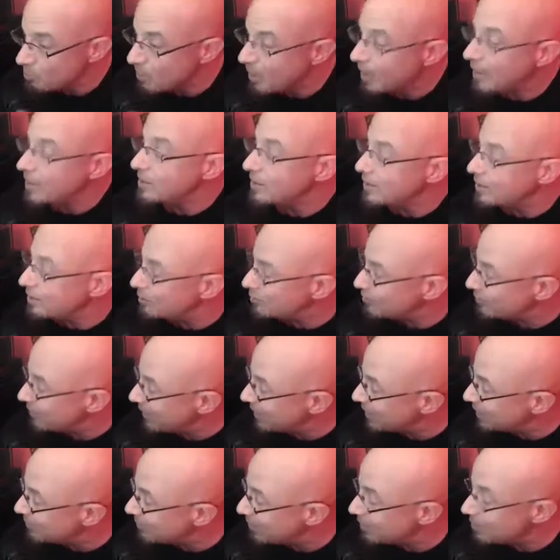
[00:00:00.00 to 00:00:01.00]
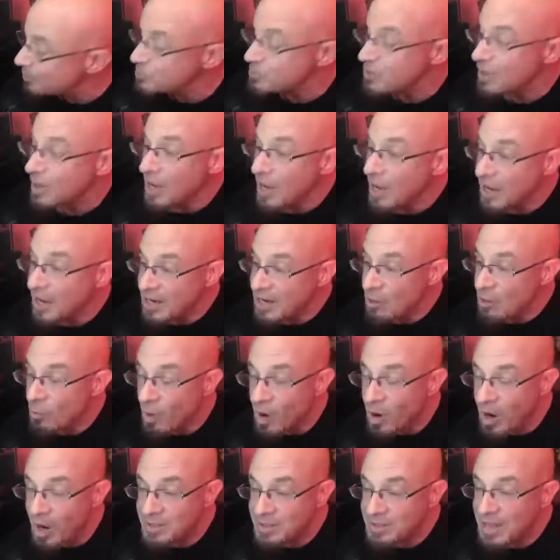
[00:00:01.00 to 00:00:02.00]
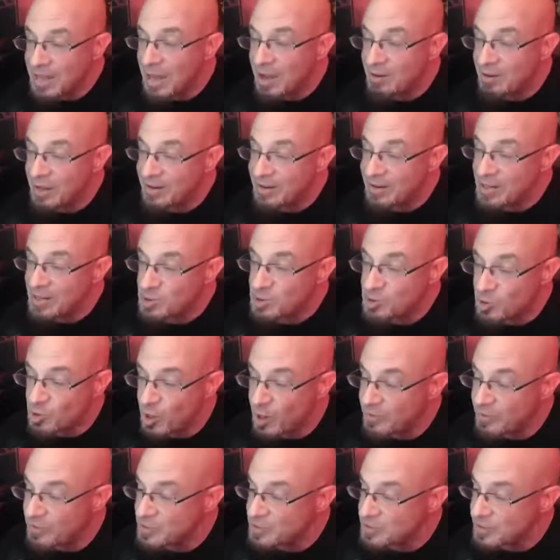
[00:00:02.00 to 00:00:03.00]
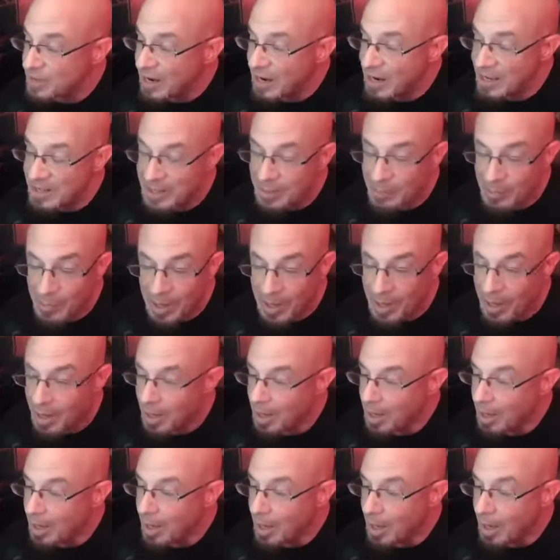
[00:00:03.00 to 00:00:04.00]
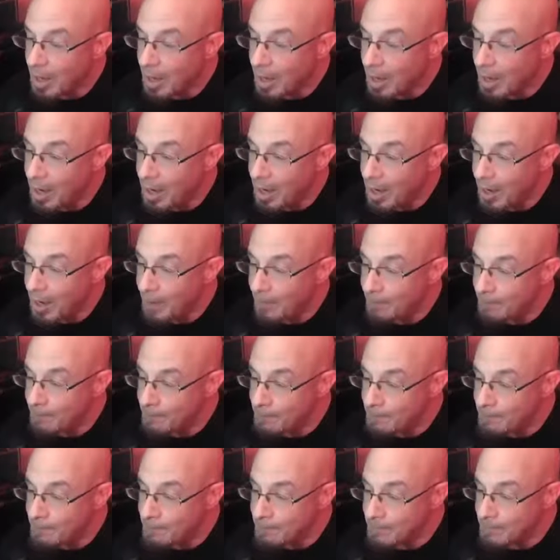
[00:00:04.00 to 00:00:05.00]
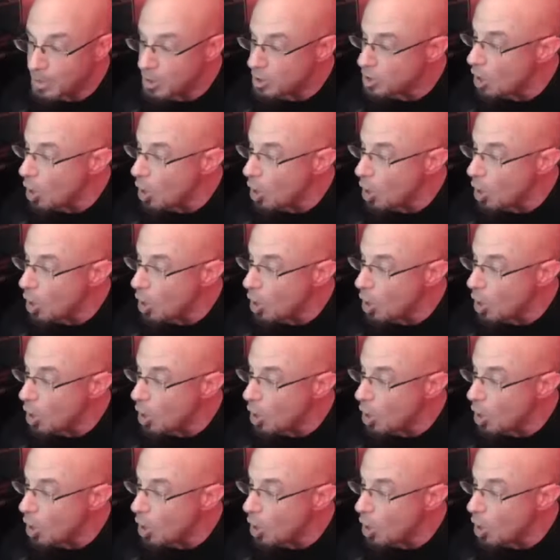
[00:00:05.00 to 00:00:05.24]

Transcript: plane that killed Randy Rhoads. And they walked out and they saw this guy and they were like, no.